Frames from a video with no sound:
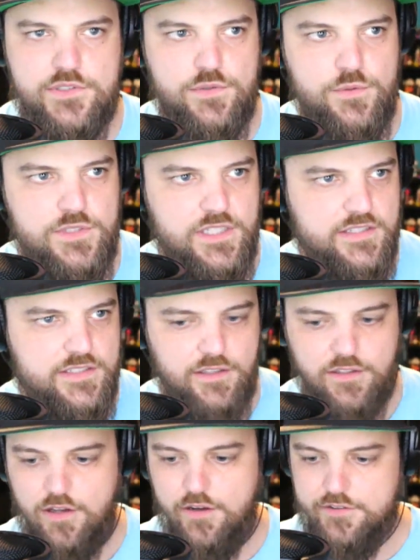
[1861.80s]
2
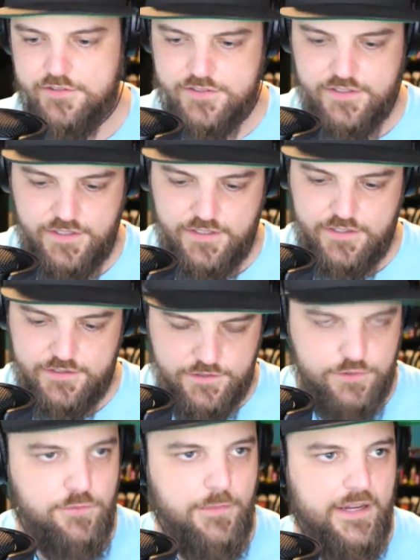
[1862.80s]
DSLRs,
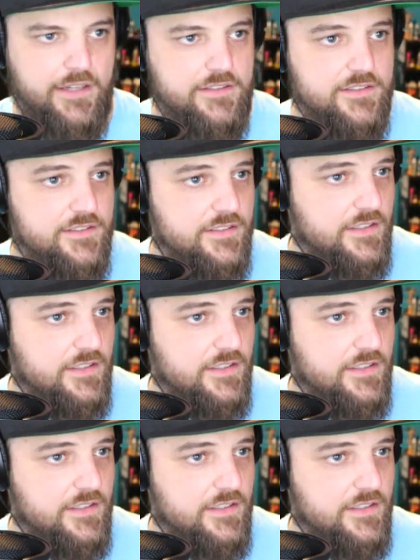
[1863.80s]
2 mics,